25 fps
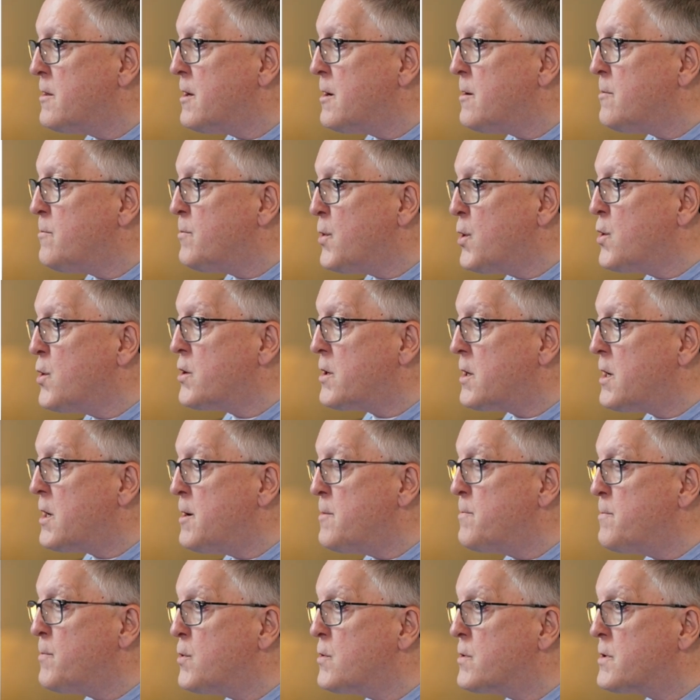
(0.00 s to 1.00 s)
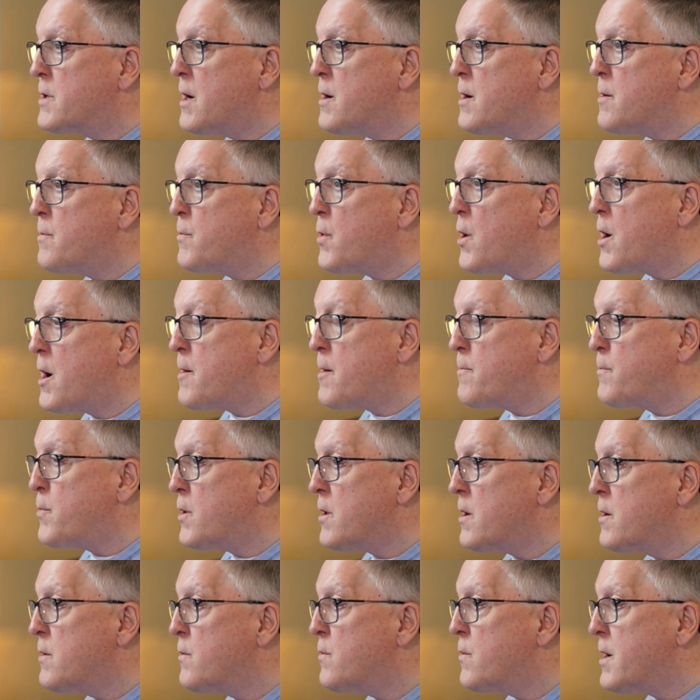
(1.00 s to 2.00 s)
that bookkeepers have
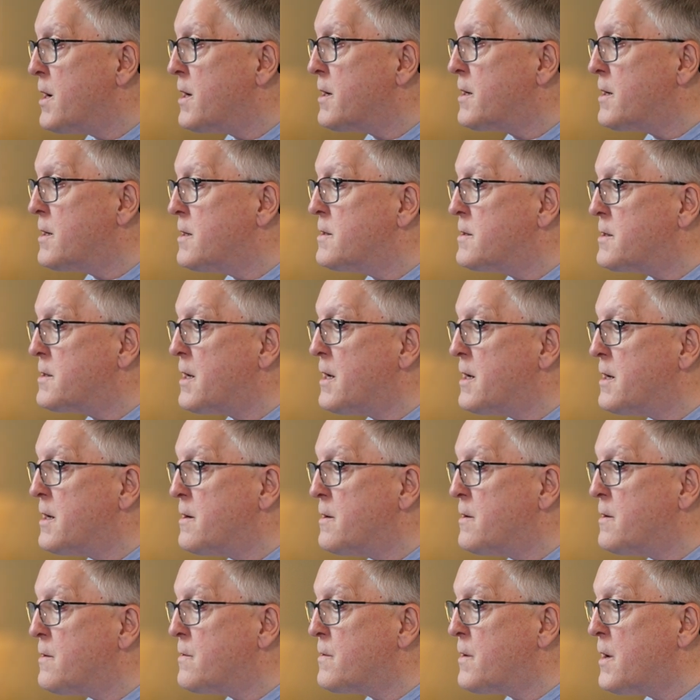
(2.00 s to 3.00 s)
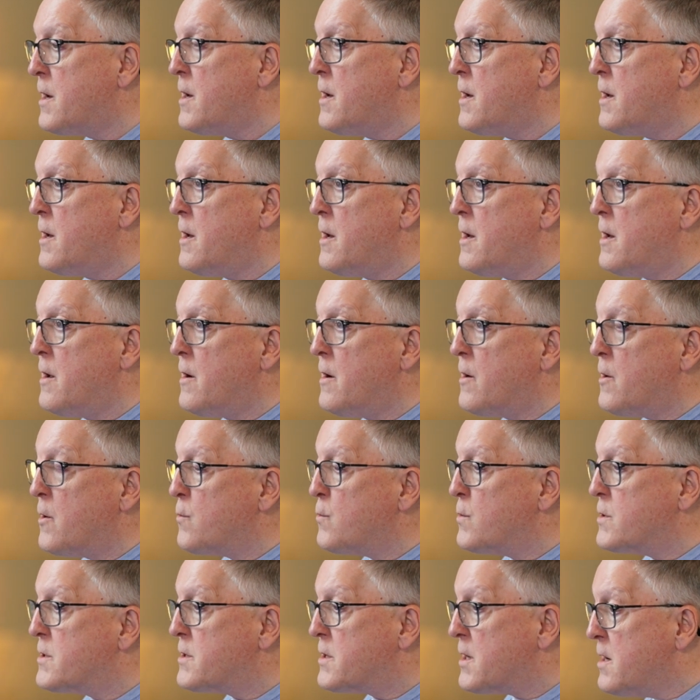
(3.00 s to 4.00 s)
properly reconciled
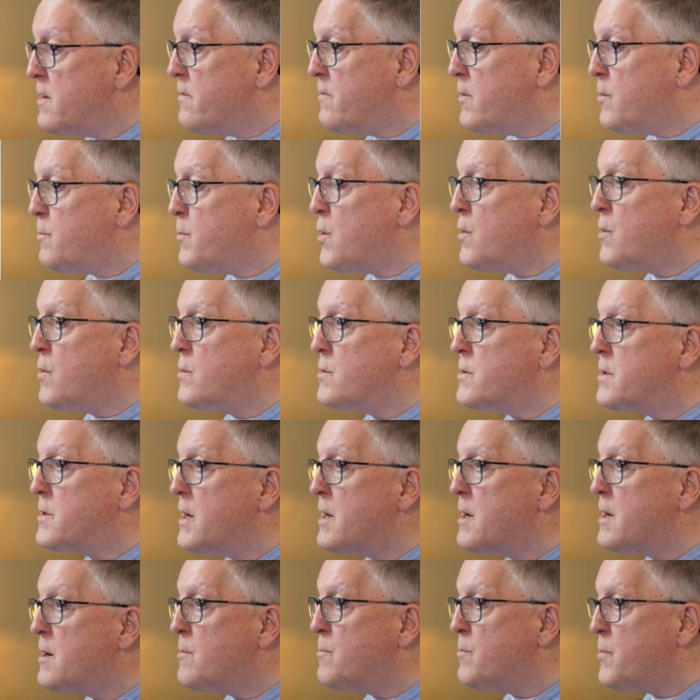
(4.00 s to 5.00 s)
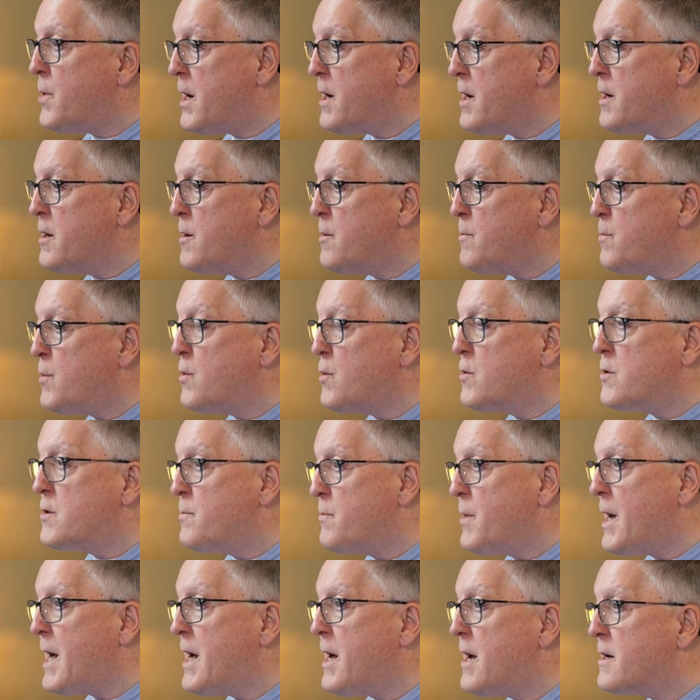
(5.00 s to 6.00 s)
receivables and payables
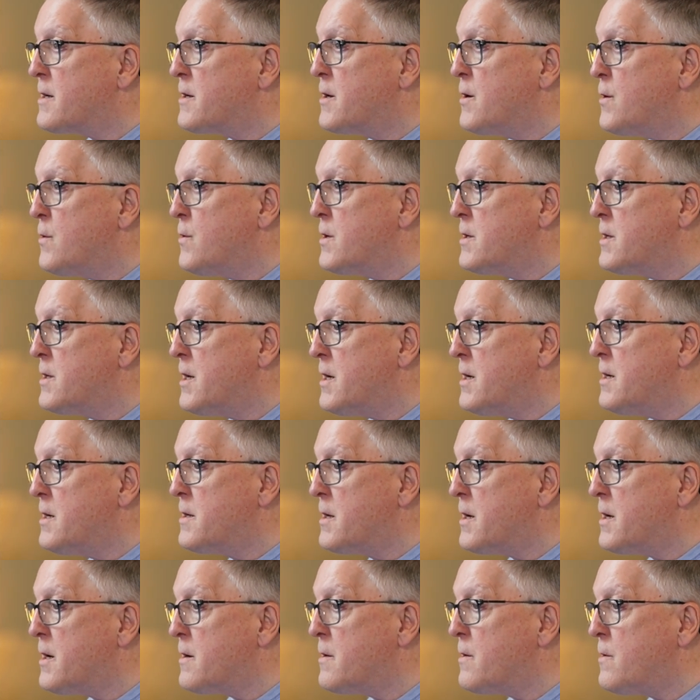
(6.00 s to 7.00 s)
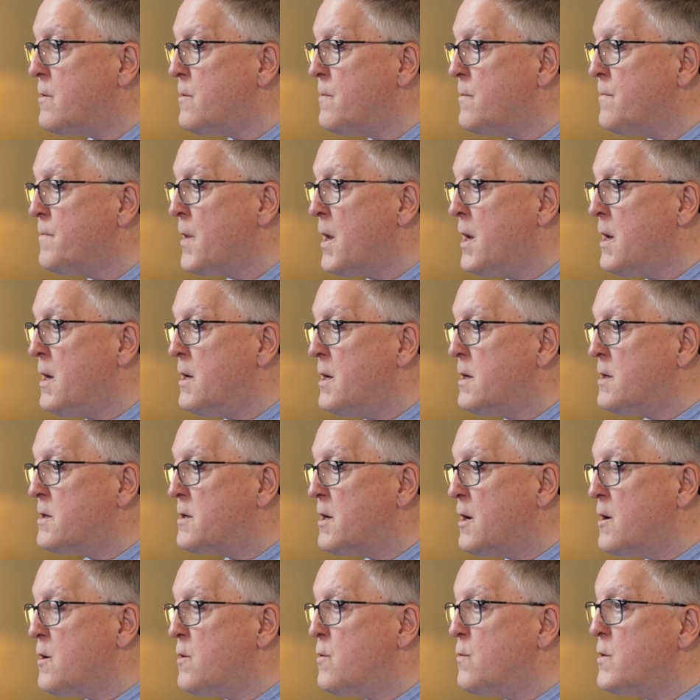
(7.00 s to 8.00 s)
back to a detail.
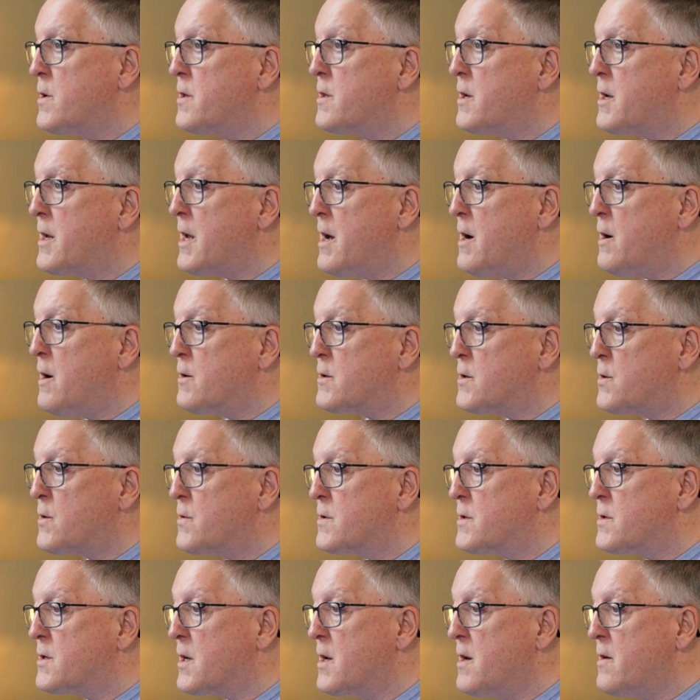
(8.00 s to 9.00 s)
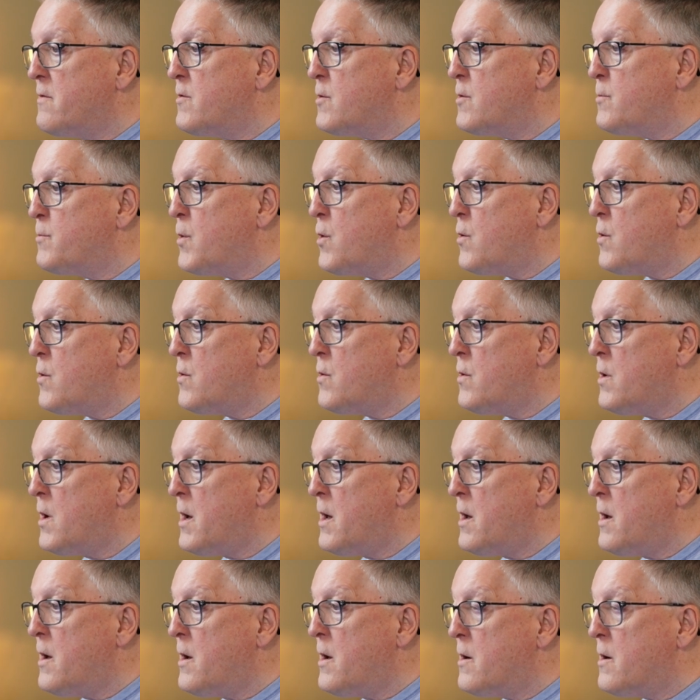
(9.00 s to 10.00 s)
So with accounts receivable,
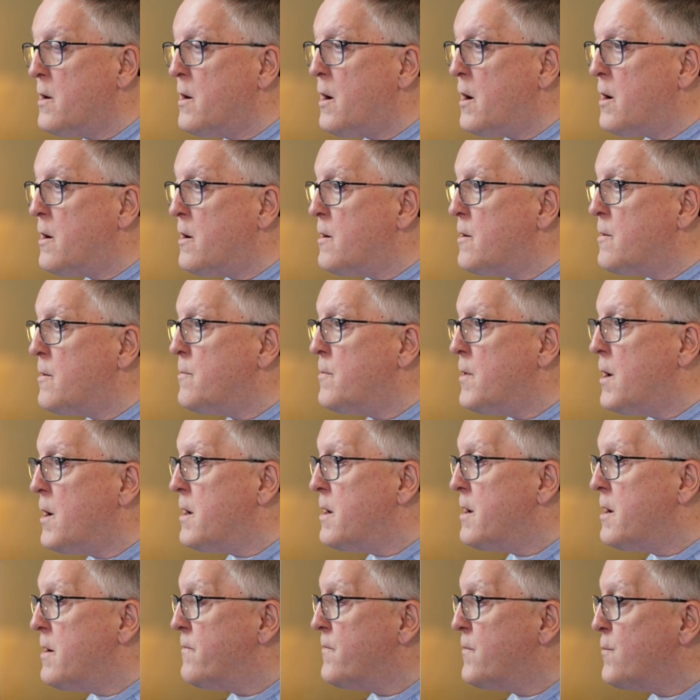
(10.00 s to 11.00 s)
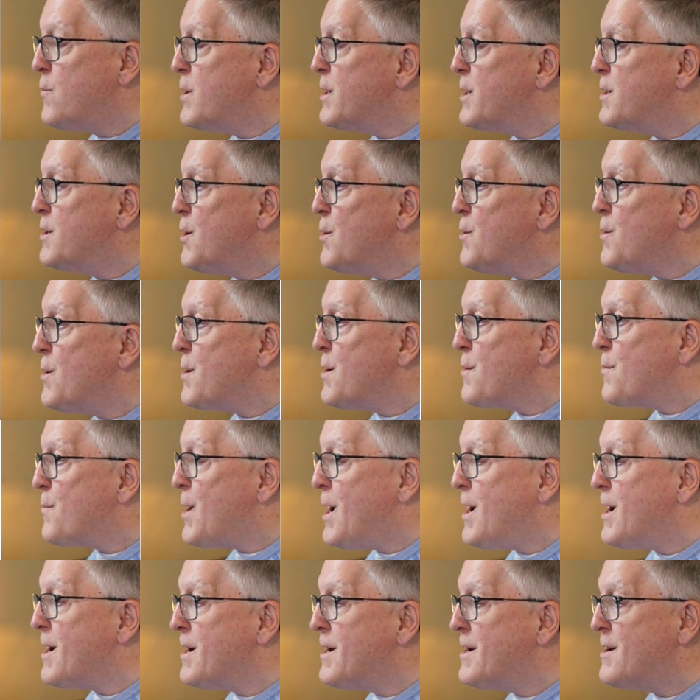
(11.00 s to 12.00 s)
uh, if we do it
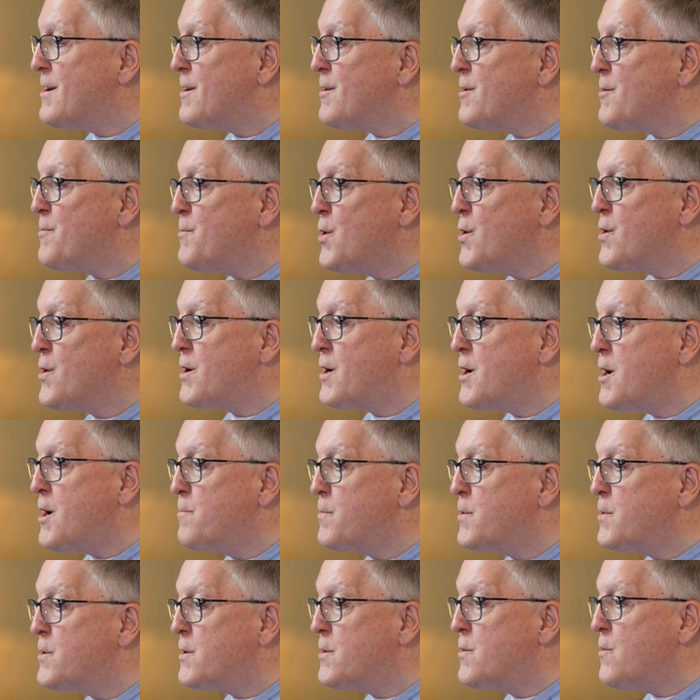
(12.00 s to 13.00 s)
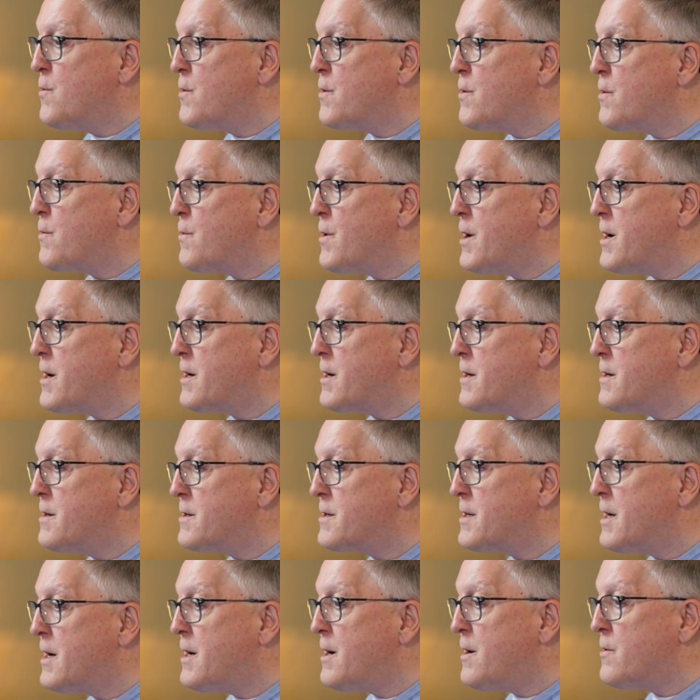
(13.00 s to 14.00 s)
right, the bookkeeper is going to
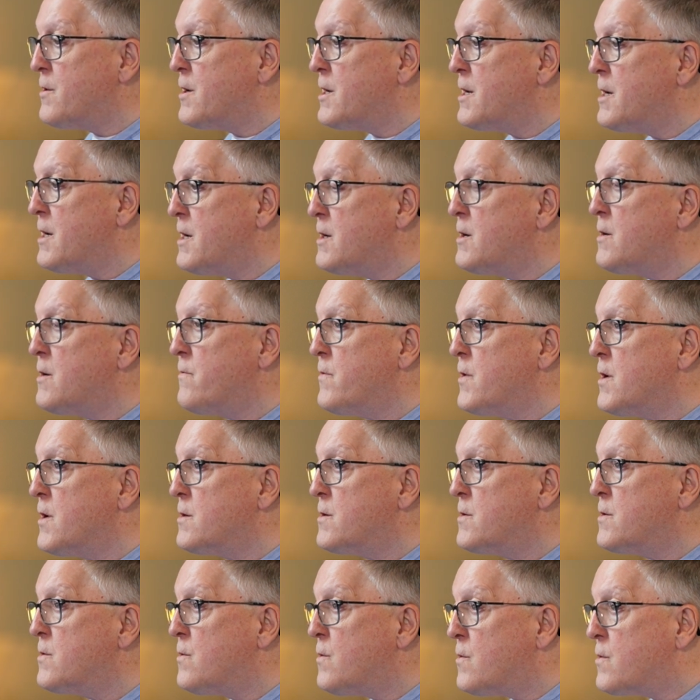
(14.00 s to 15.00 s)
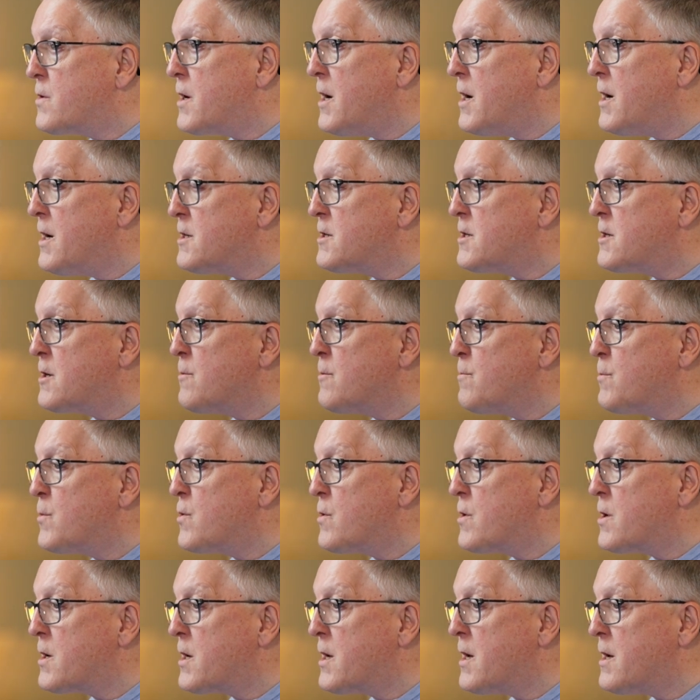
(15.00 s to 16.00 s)
reconcile the individual
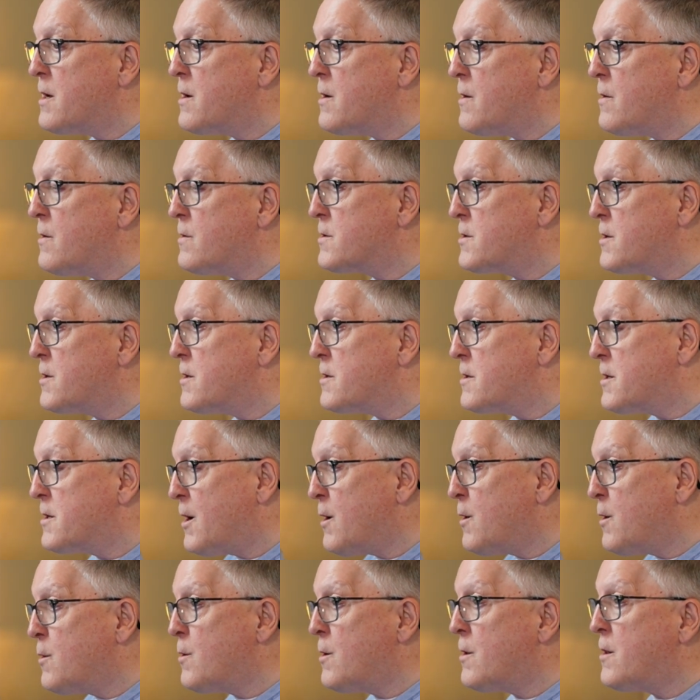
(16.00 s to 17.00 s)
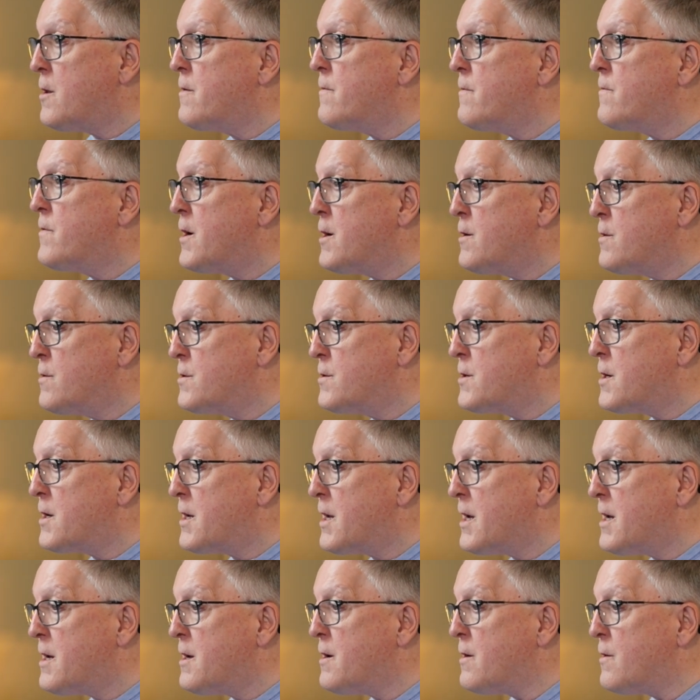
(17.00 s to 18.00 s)
customer accounts, a total of those
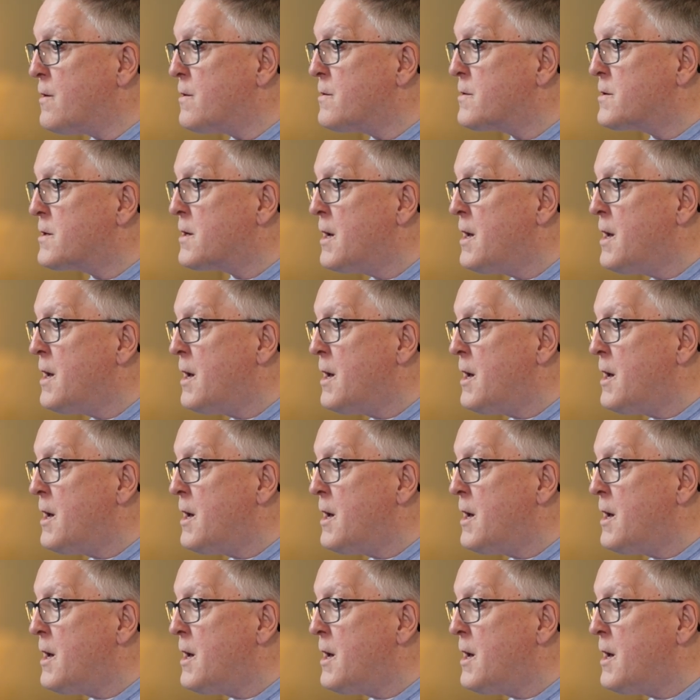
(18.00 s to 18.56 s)
accounts,